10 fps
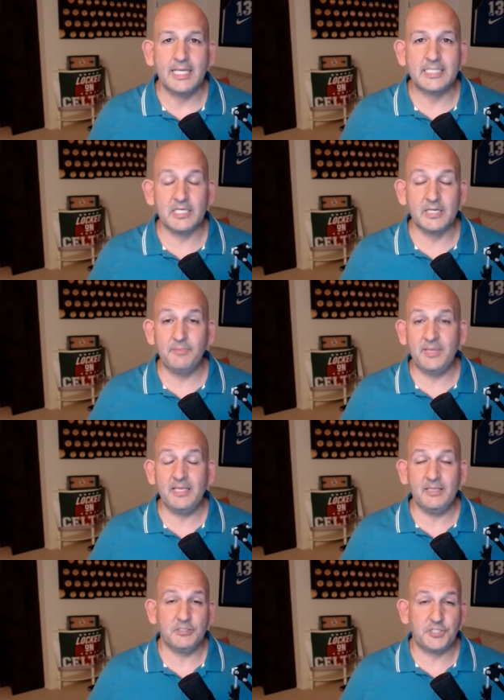it's going to
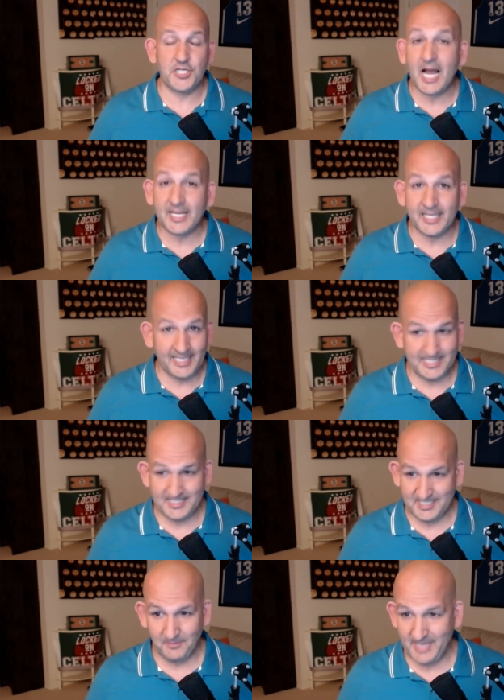be shocking
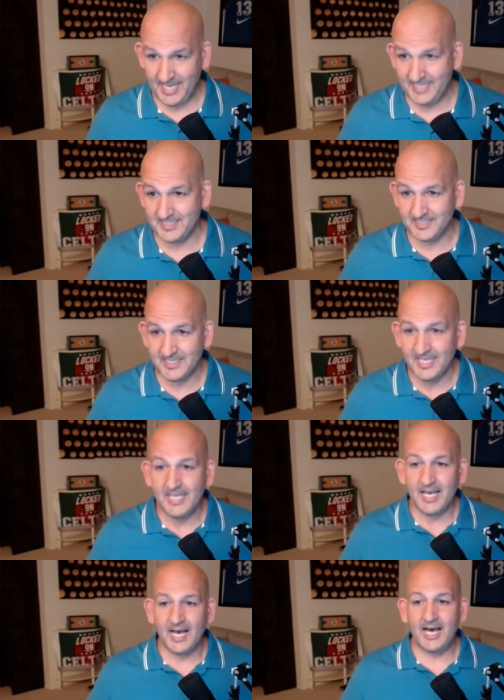in some cases.
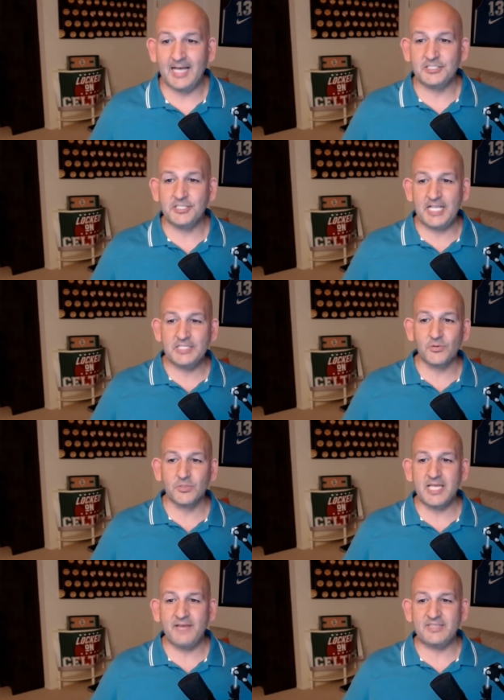Uh, chain
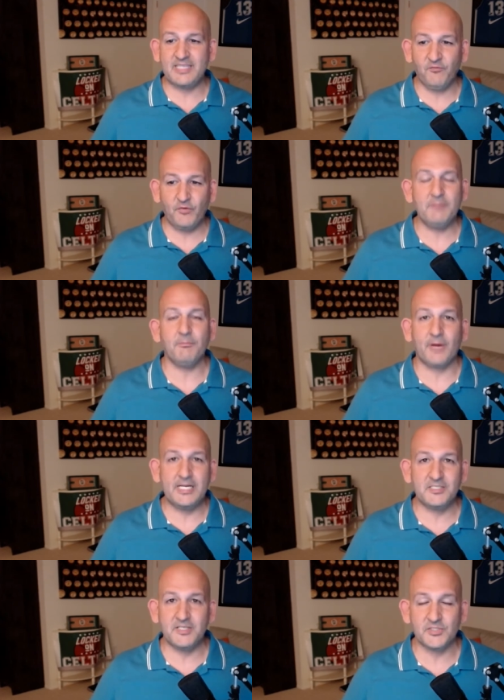stores have different
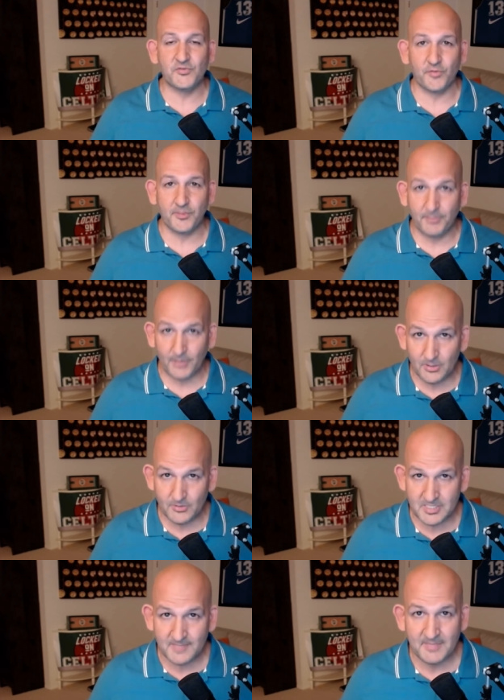price tiers for the
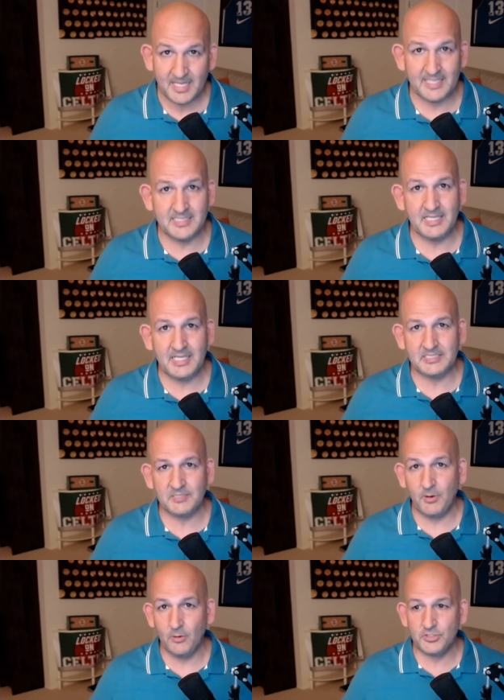pros as,
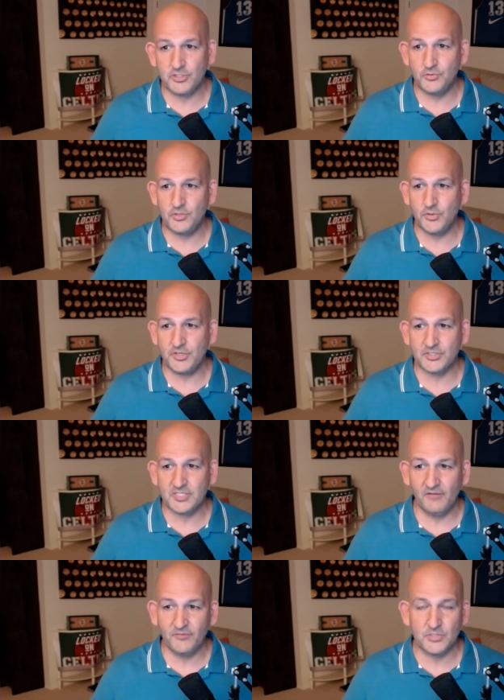as opposed to
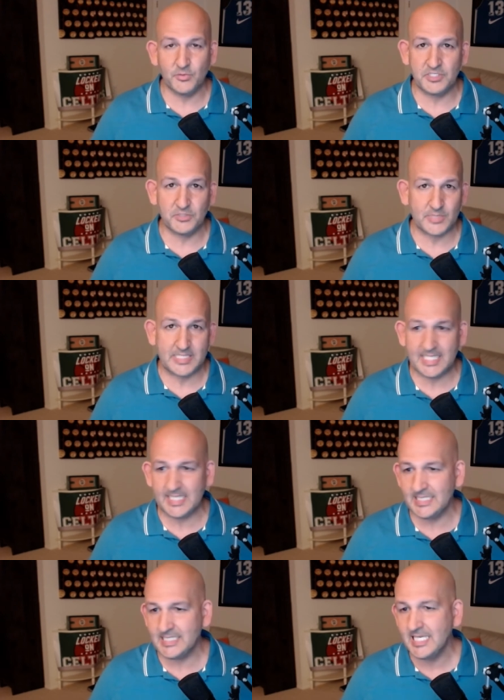do-it-yourselfers, which is
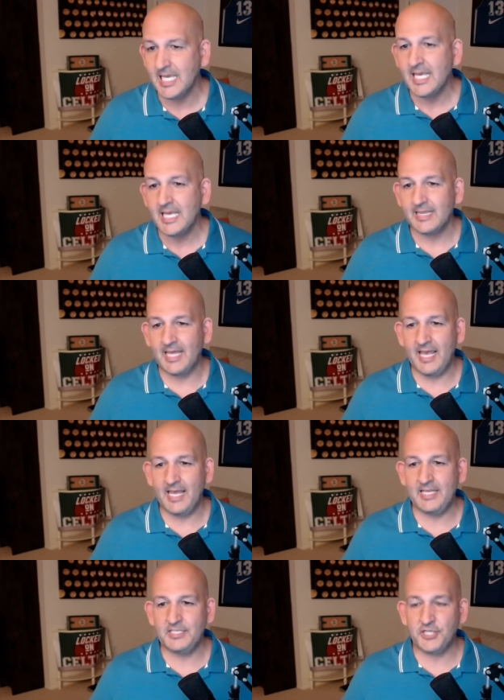ridiculous.
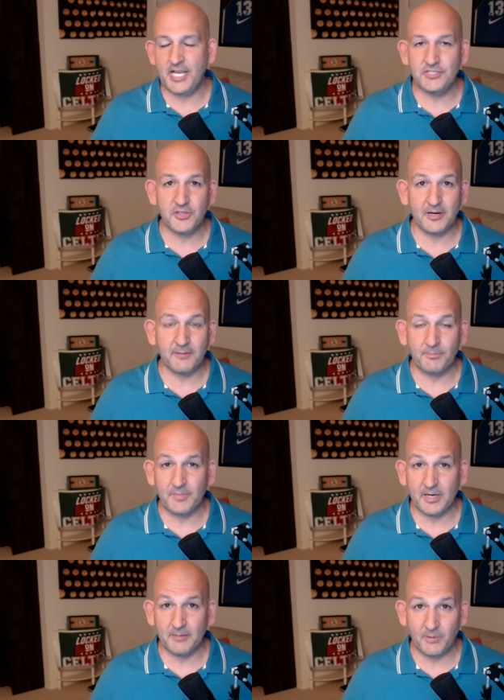They change their,
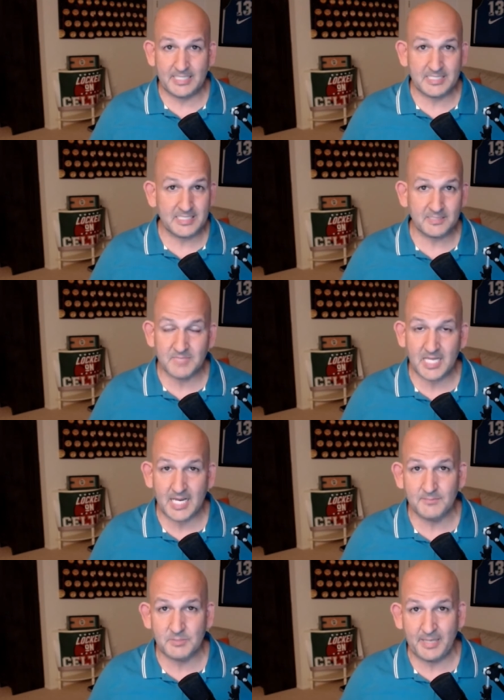their prices
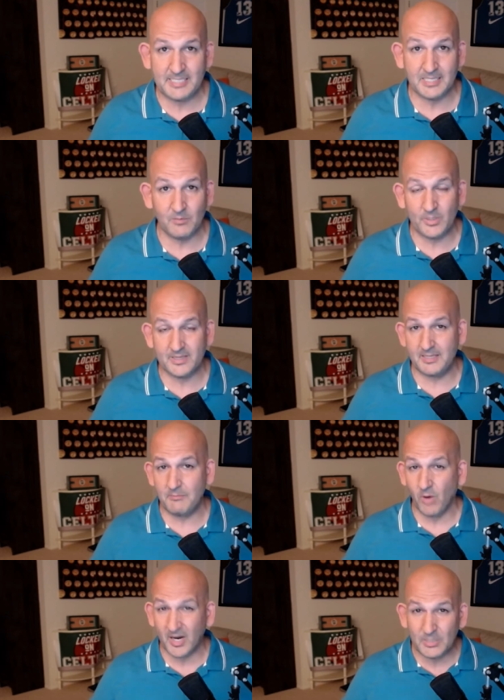sometimes based on what the
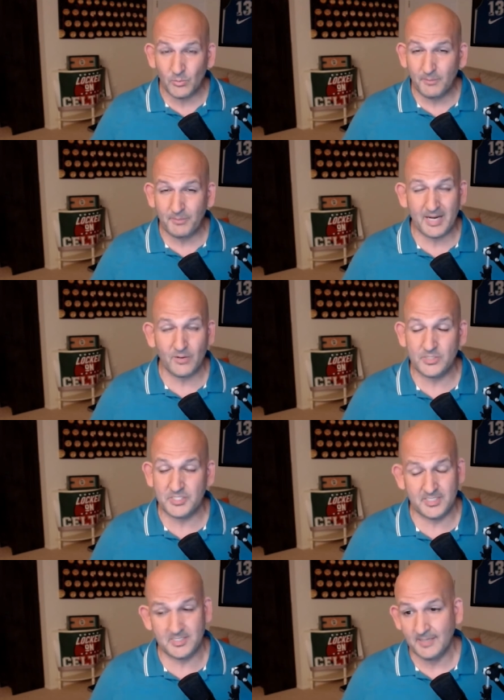market will bear,
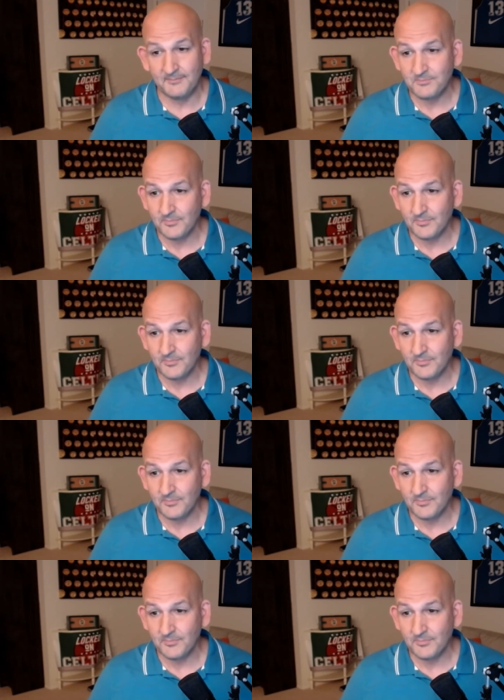which is